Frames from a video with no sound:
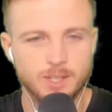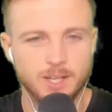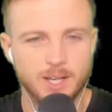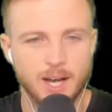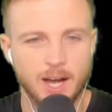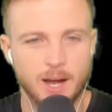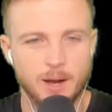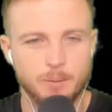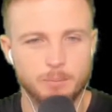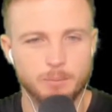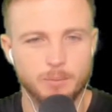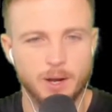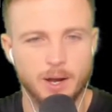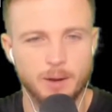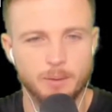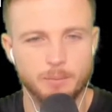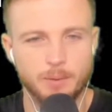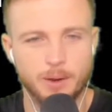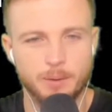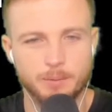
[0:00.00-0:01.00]

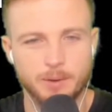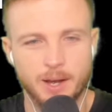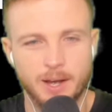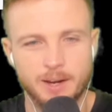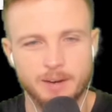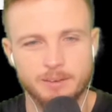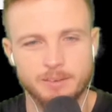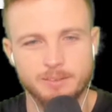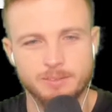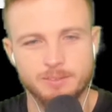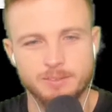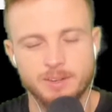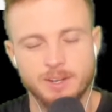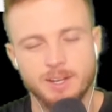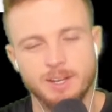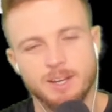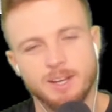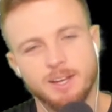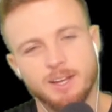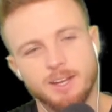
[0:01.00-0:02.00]
kind of
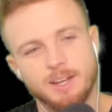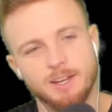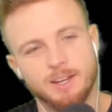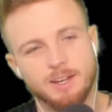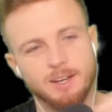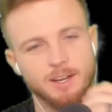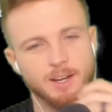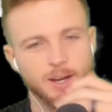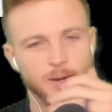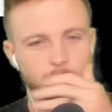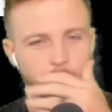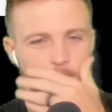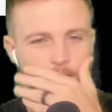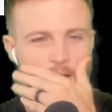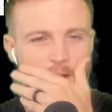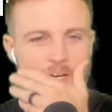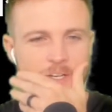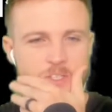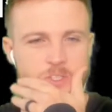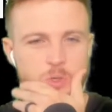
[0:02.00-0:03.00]

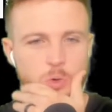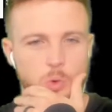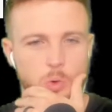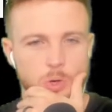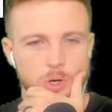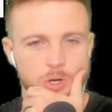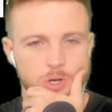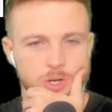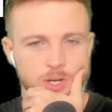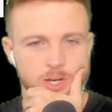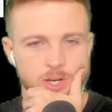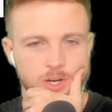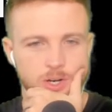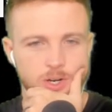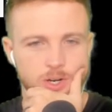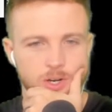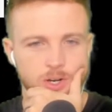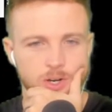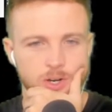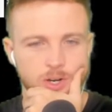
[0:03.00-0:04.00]
torn
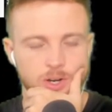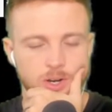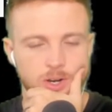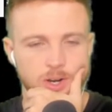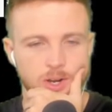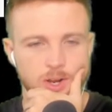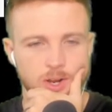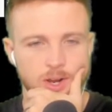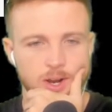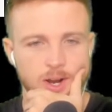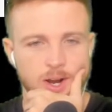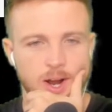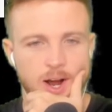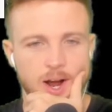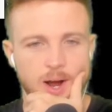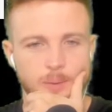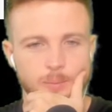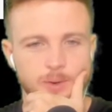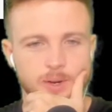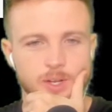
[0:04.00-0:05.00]
here.
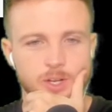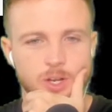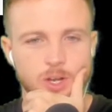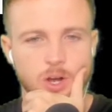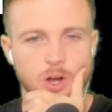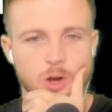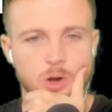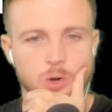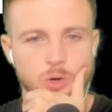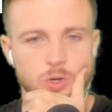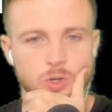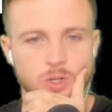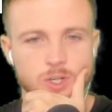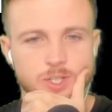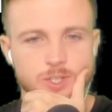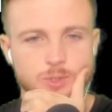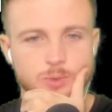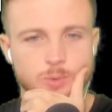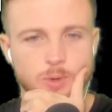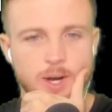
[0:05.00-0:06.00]
I'm gonna go
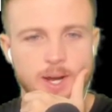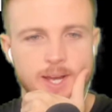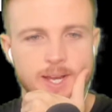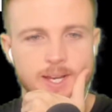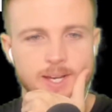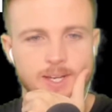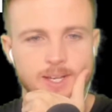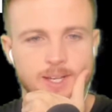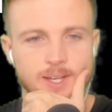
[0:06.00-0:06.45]
Chris White.